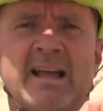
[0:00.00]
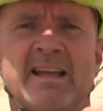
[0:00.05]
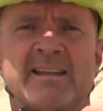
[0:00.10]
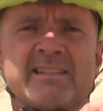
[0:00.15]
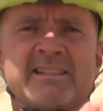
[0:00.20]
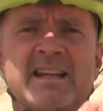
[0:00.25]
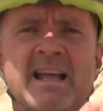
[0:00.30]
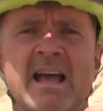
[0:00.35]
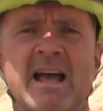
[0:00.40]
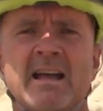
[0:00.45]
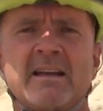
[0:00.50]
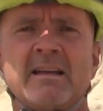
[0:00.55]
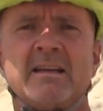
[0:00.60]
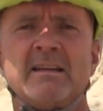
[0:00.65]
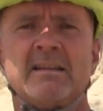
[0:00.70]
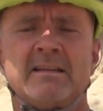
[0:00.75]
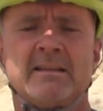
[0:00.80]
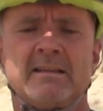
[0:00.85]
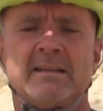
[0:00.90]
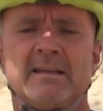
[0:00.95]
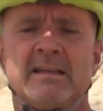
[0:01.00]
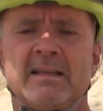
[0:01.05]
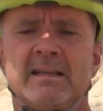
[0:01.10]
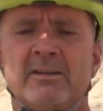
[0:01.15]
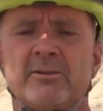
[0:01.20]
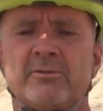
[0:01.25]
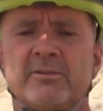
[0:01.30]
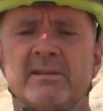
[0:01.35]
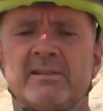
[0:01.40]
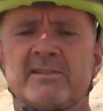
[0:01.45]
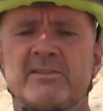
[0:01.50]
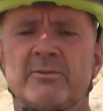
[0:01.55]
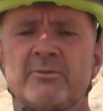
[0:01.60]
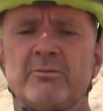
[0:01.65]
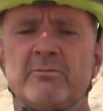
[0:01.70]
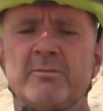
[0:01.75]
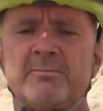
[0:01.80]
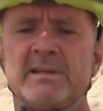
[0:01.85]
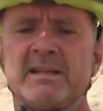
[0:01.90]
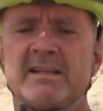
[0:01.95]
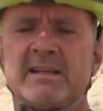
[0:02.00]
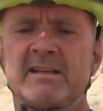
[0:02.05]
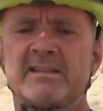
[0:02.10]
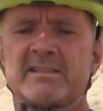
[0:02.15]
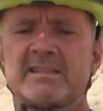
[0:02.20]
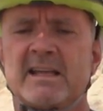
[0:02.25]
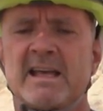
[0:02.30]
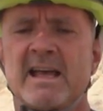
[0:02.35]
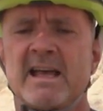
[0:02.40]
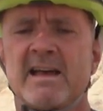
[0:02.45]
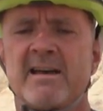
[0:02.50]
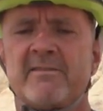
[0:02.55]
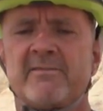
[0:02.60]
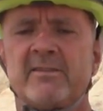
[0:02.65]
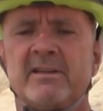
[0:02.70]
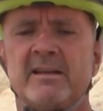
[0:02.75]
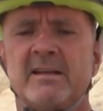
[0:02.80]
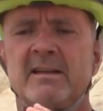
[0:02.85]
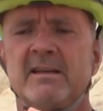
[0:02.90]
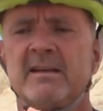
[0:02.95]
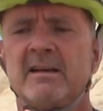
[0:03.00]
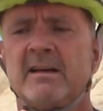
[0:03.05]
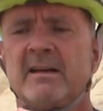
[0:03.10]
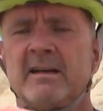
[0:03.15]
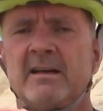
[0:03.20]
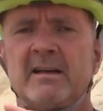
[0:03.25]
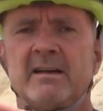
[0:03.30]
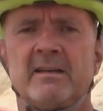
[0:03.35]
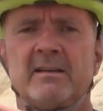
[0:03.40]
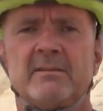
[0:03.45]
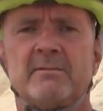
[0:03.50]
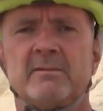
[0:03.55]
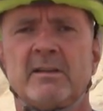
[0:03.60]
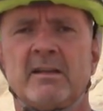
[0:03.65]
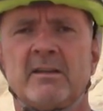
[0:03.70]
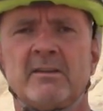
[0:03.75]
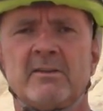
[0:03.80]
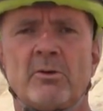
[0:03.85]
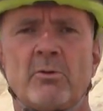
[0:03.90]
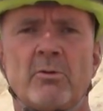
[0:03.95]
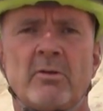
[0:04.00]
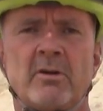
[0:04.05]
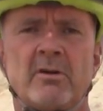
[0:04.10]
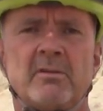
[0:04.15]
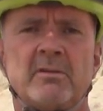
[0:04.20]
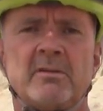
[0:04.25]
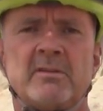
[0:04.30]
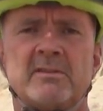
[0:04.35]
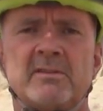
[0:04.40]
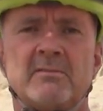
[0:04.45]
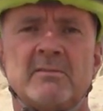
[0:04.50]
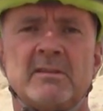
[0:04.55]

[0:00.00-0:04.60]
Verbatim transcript: a snag hindrance, so it would be nice to have uh, a lower,